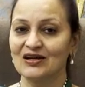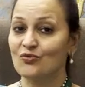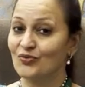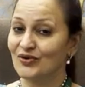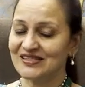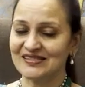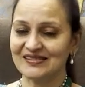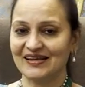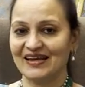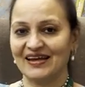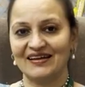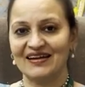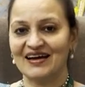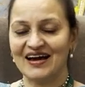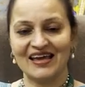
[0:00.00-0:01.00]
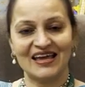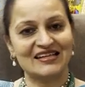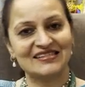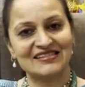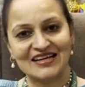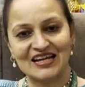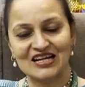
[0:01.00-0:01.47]
Once again, I
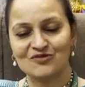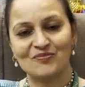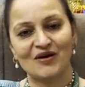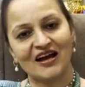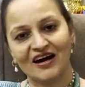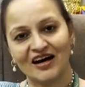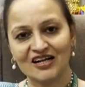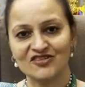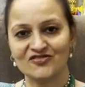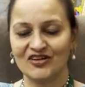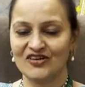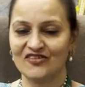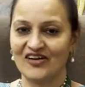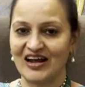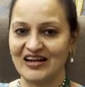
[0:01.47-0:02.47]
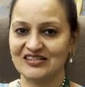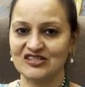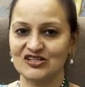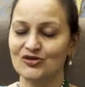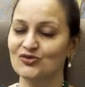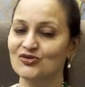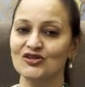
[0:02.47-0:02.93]
extend my heartfelt
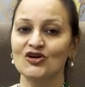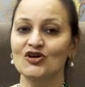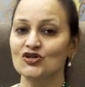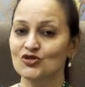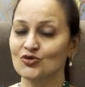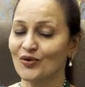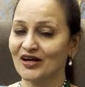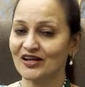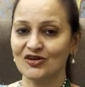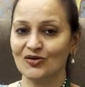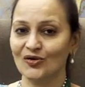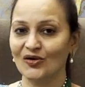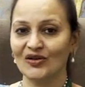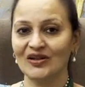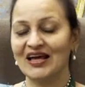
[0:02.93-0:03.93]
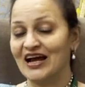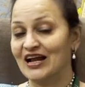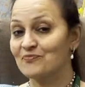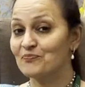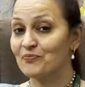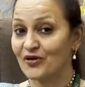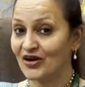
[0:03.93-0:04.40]
gratitude to one and all
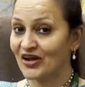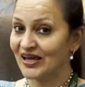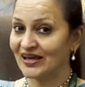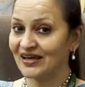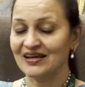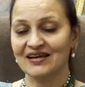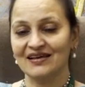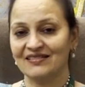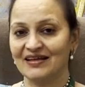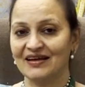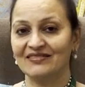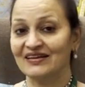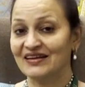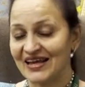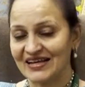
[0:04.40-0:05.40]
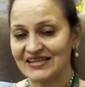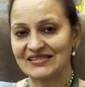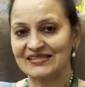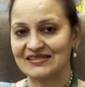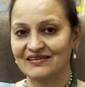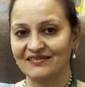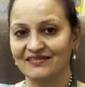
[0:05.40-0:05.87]
and pray that the
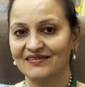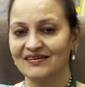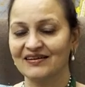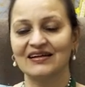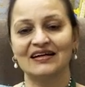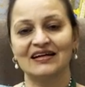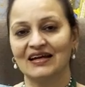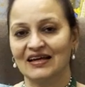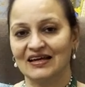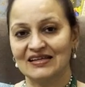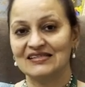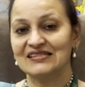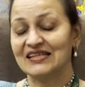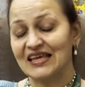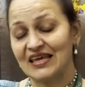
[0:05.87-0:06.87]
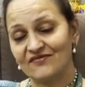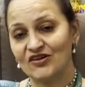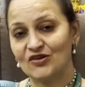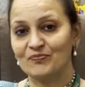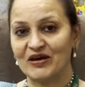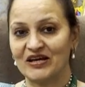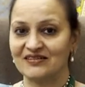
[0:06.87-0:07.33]
next year is
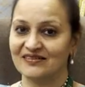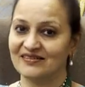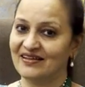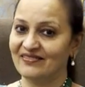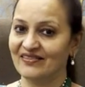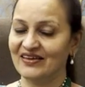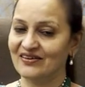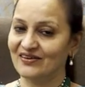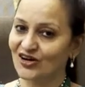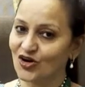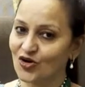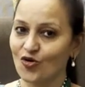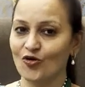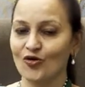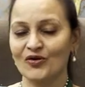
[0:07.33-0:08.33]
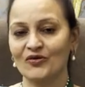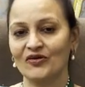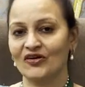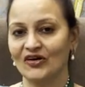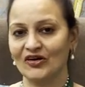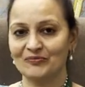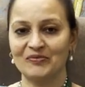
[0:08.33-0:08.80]
even better than the year
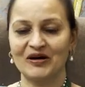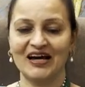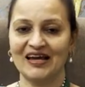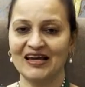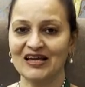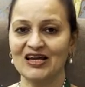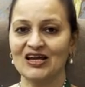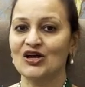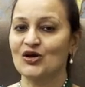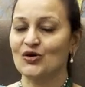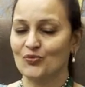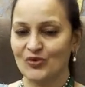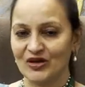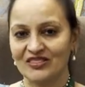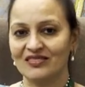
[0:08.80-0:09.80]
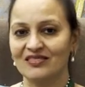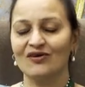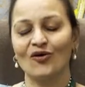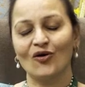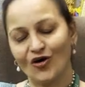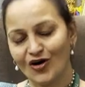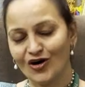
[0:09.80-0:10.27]
gone by with
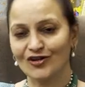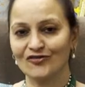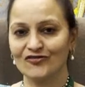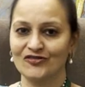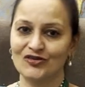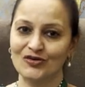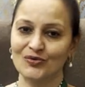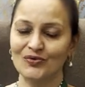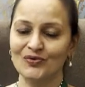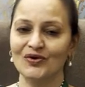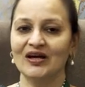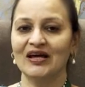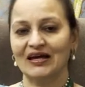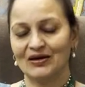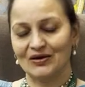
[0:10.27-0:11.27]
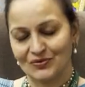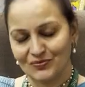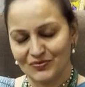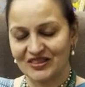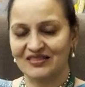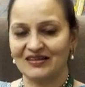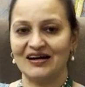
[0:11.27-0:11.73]
all of you,
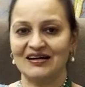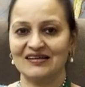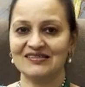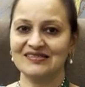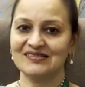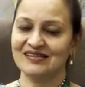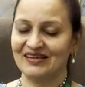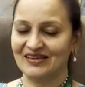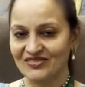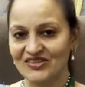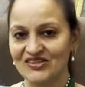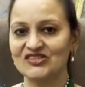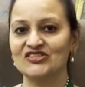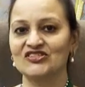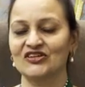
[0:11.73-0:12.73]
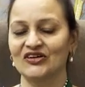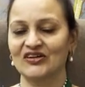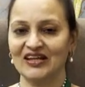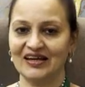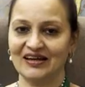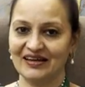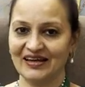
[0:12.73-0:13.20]
with us in this
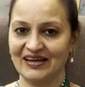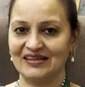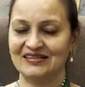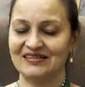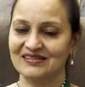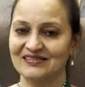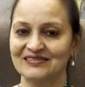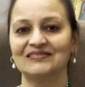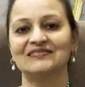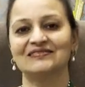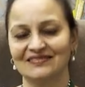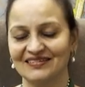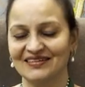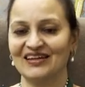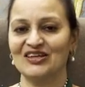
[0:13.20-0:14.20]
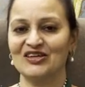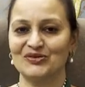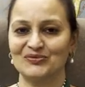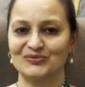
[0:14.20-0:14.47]
journey ahead. Thank